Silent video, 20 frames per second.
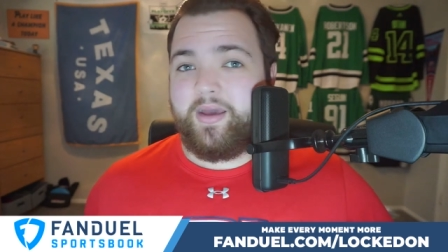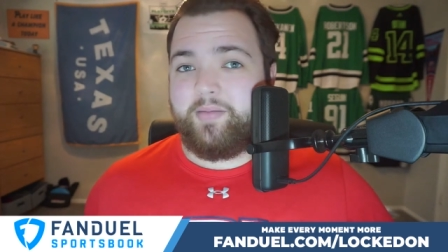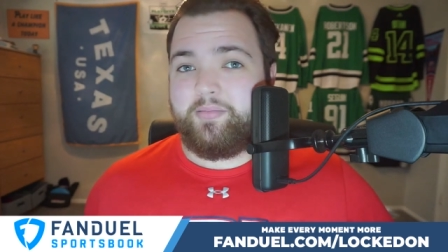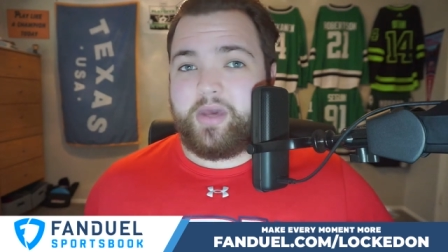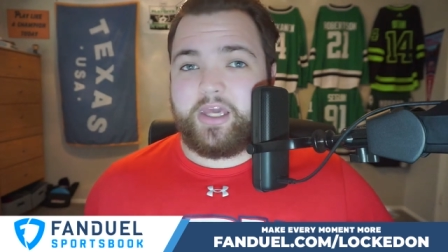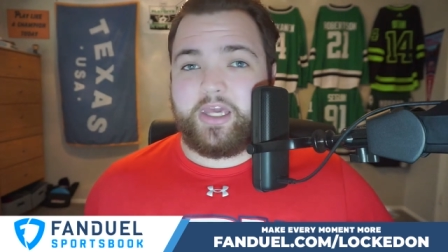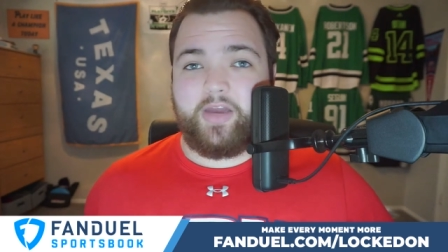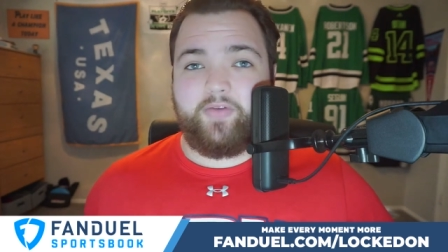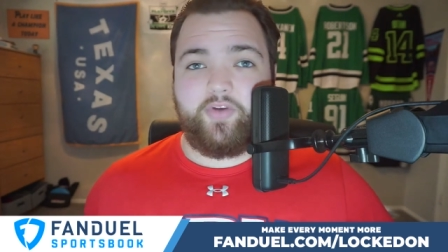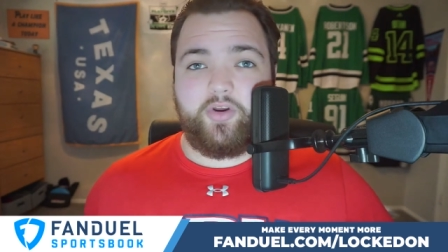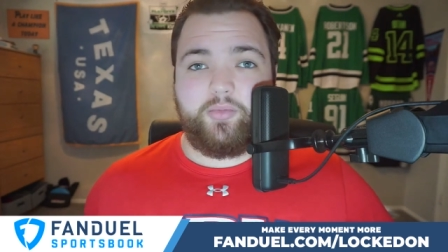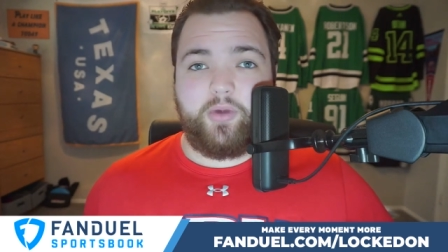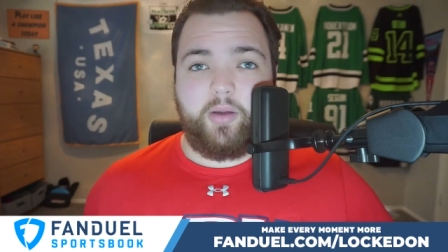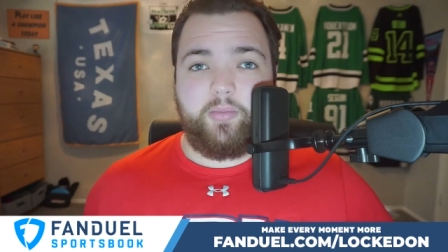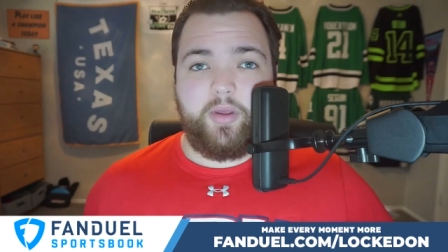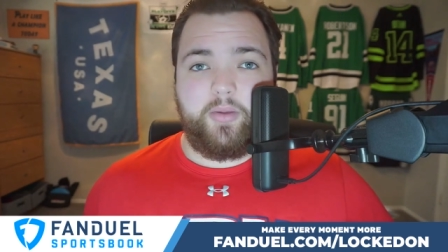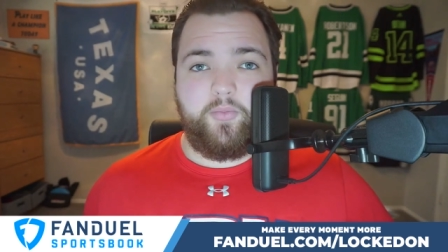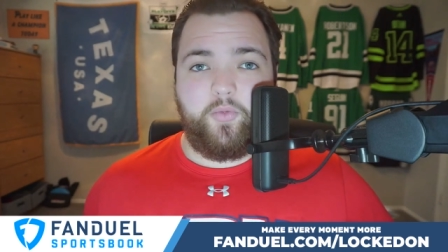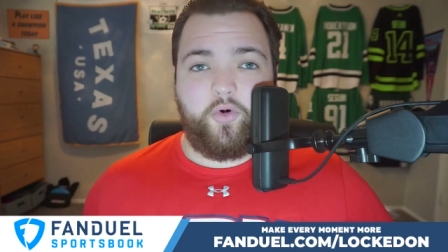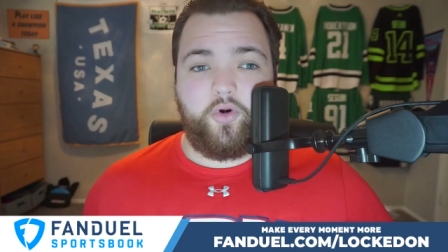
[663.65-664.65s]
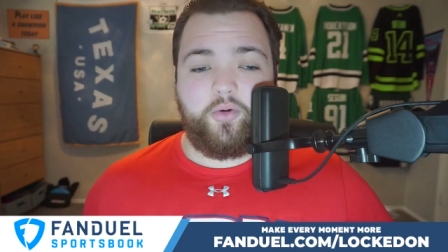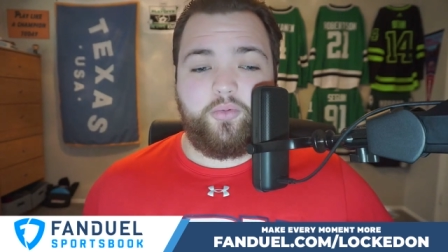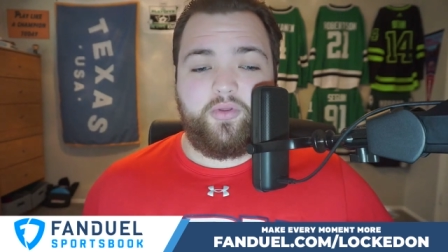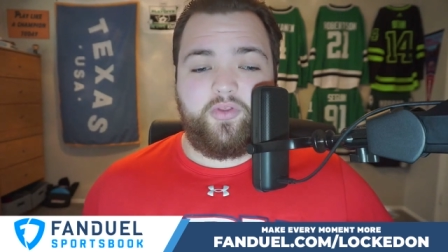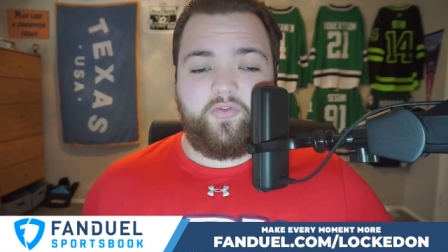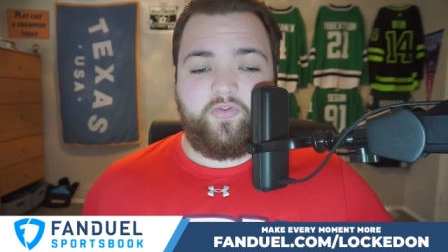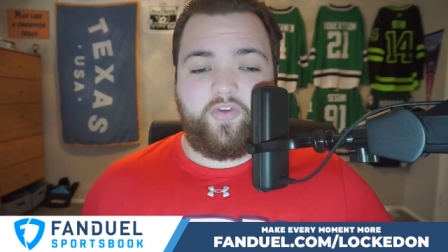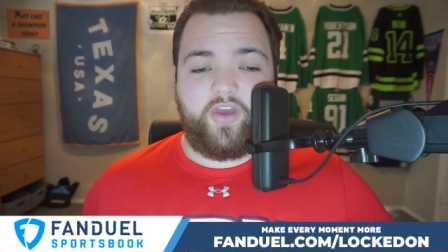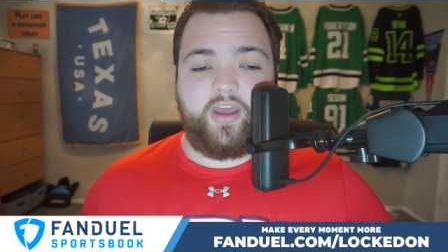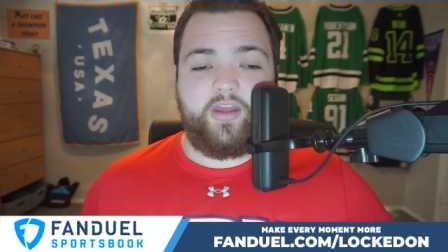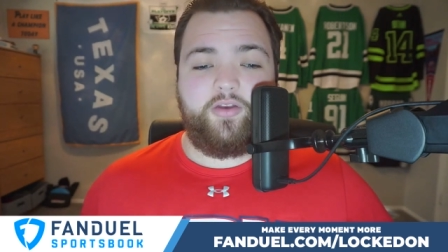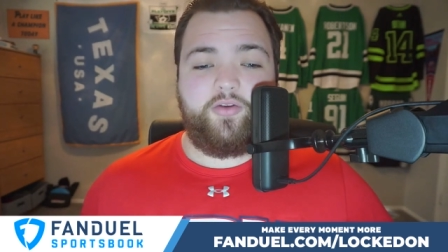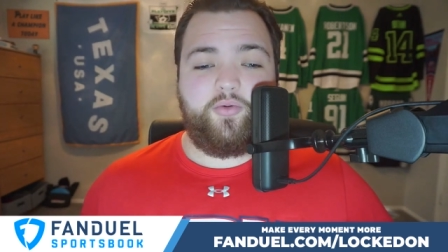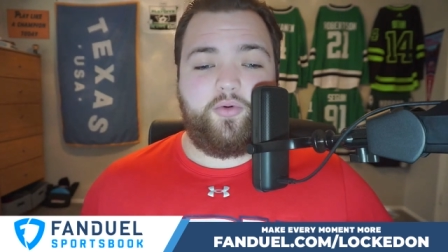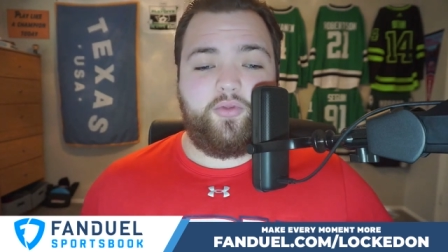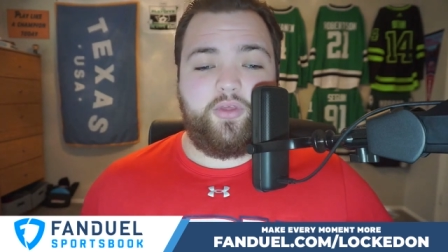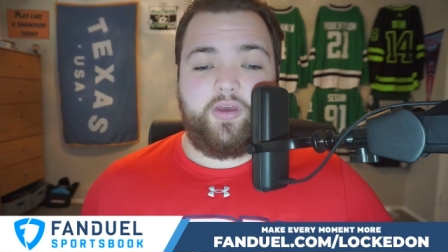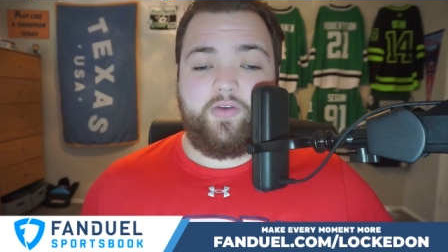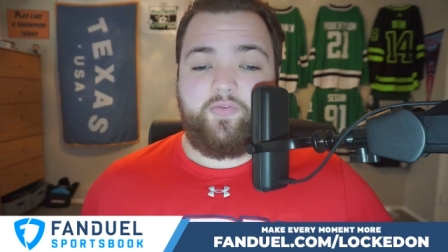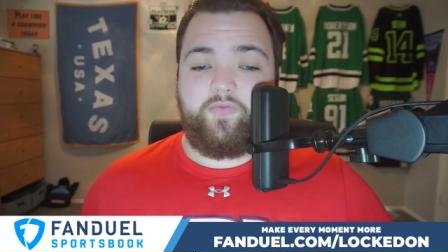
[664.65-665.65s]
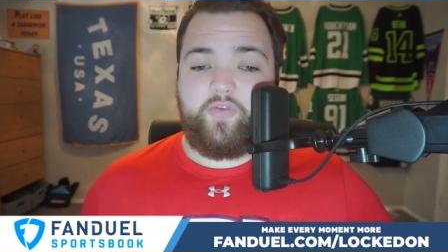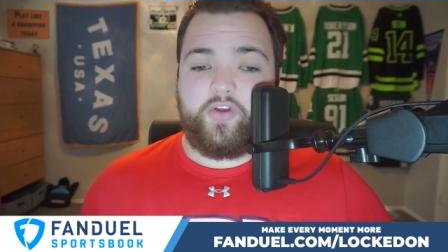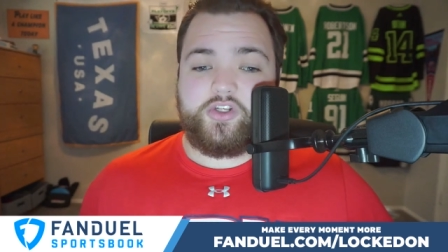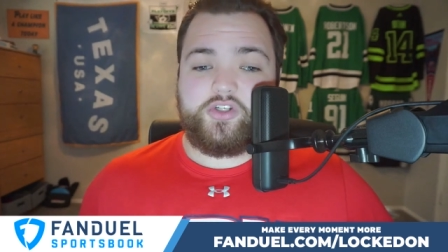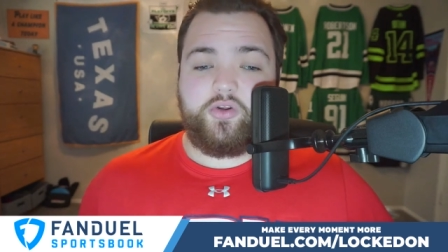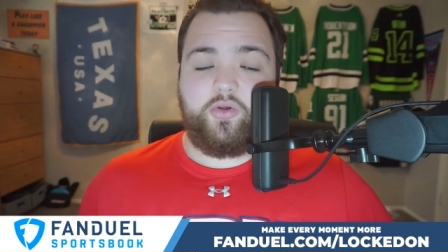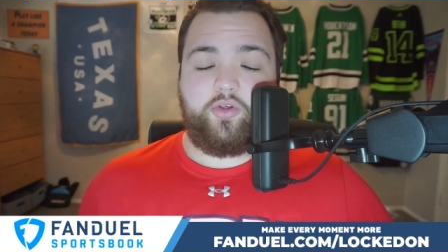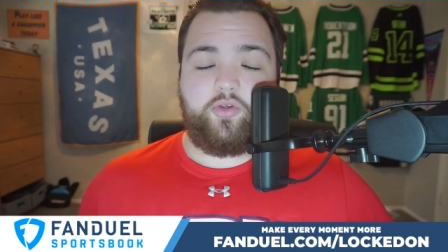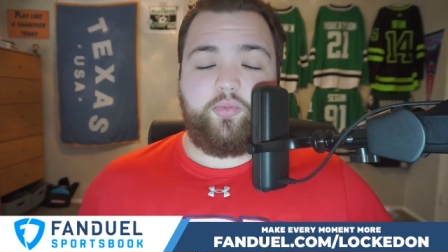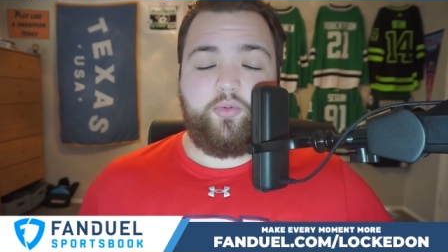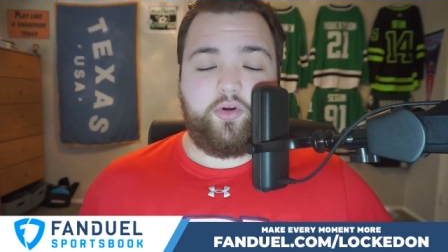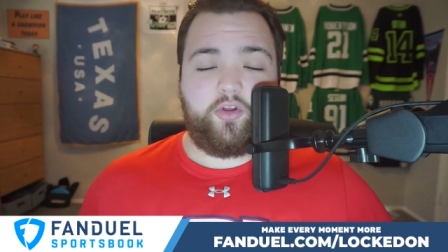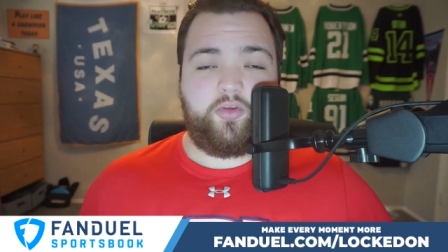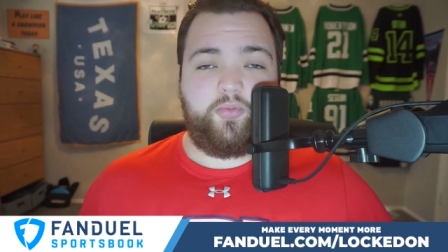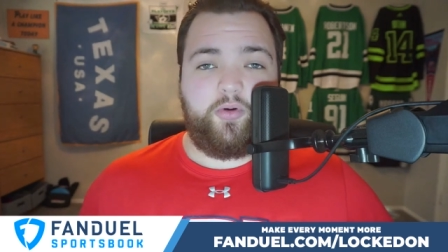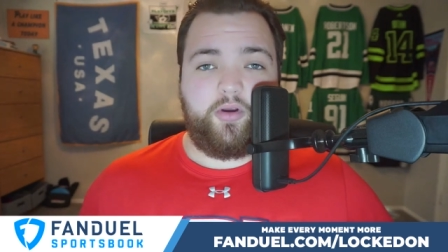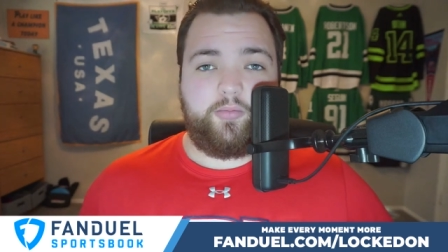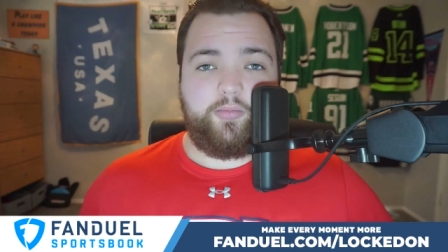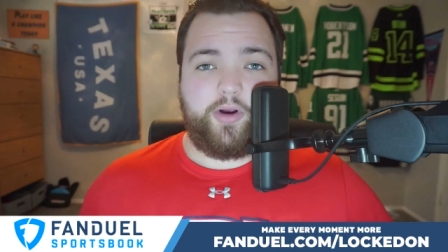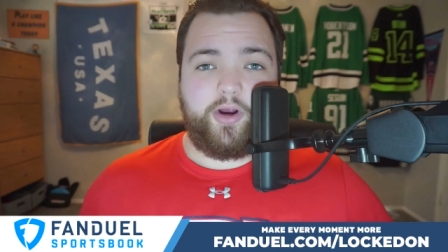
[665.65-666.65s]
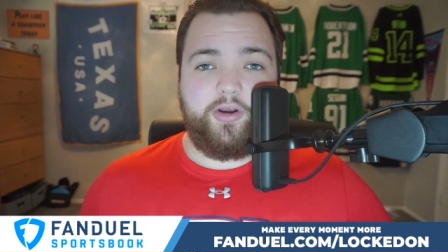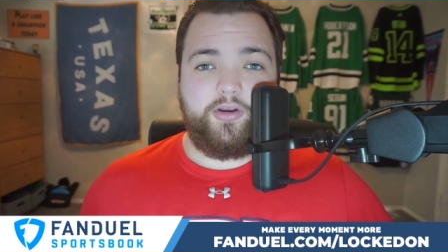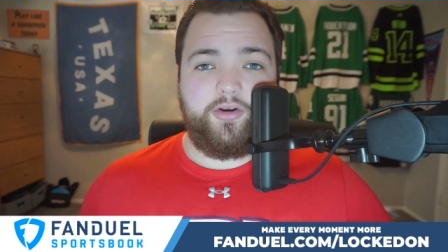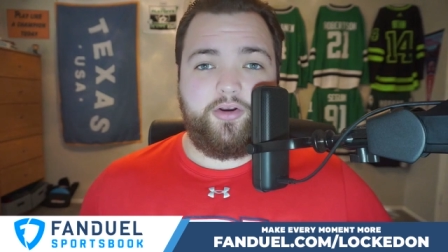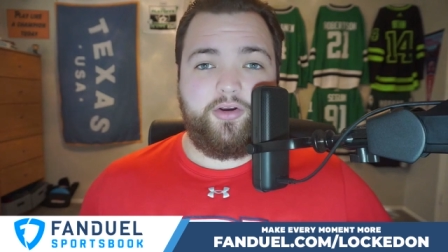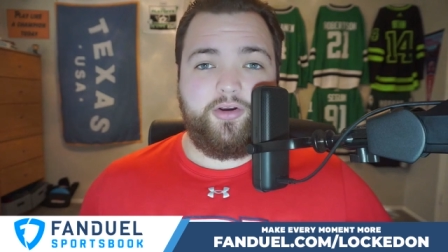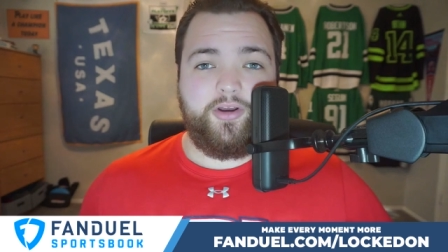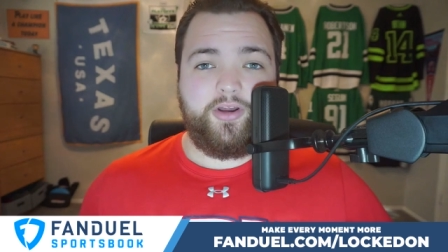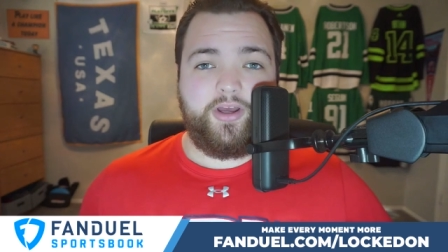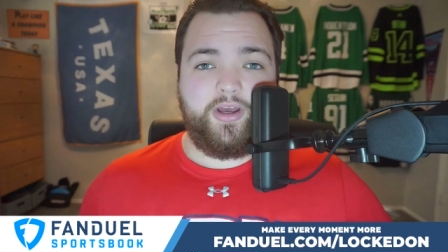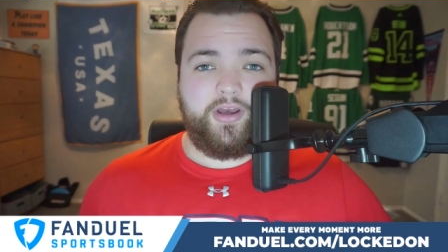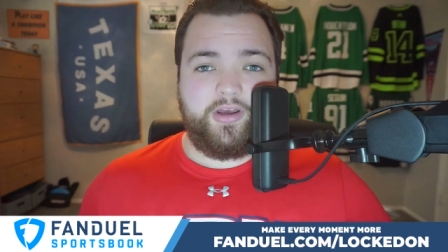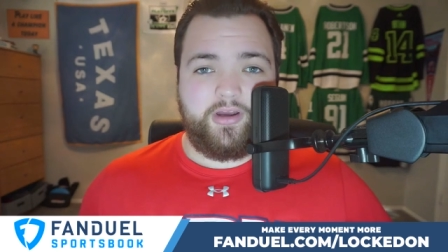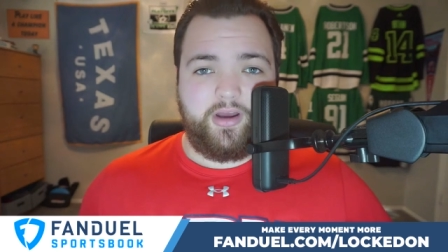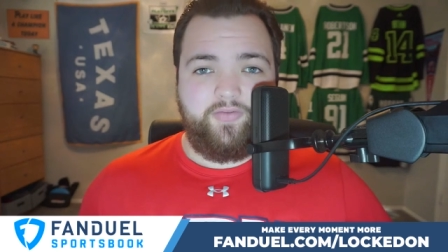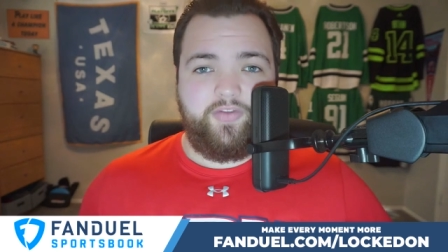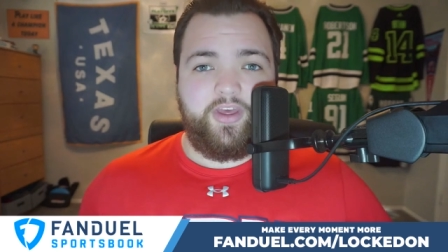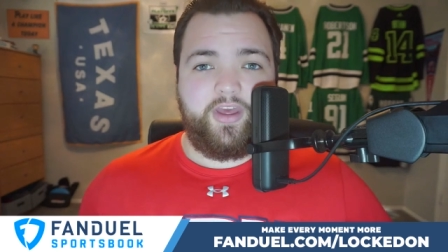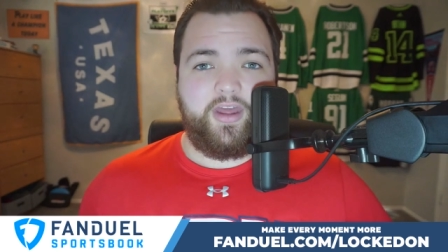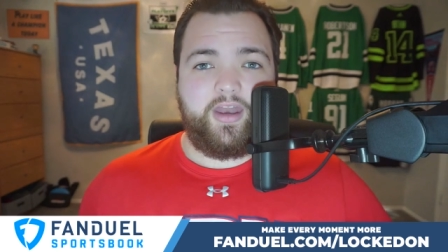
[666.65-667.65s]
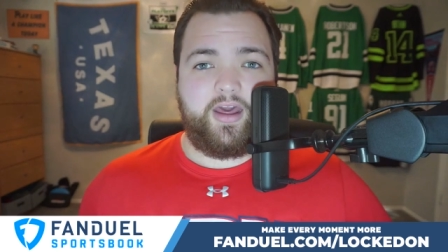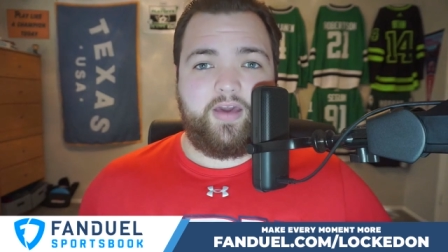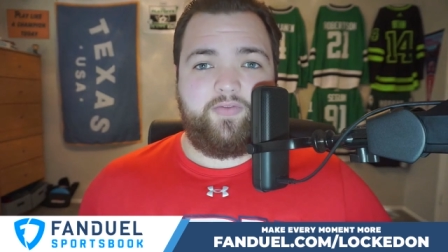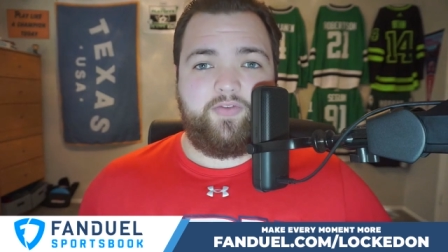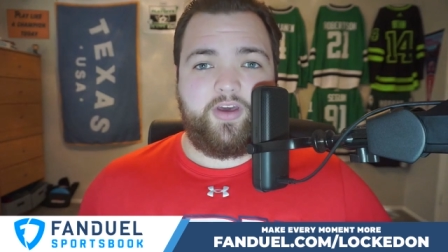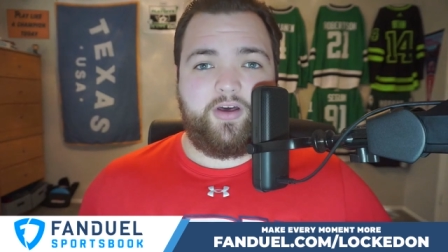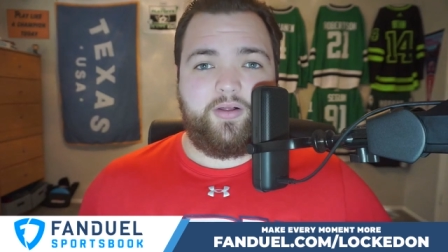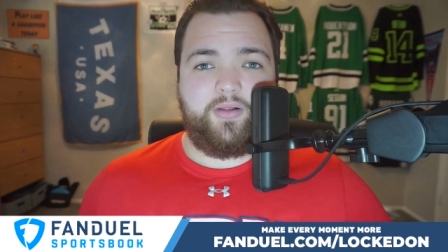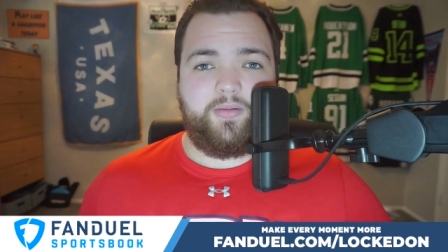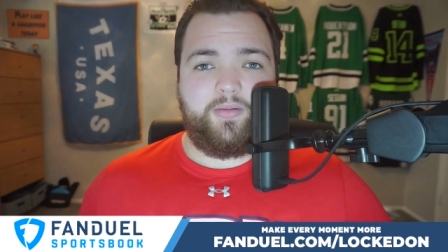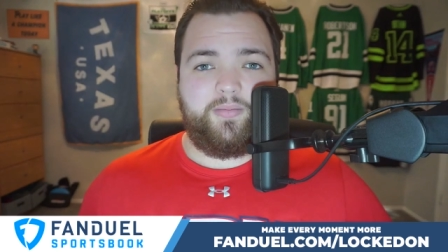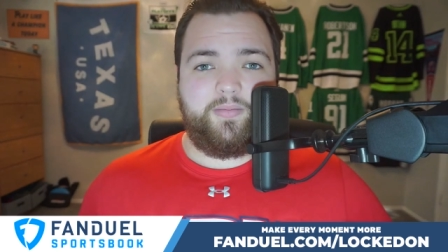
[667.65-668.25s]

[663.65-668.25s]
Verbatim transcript: Make every moment more with FanDuel, the official sportsbook partner of the NFL.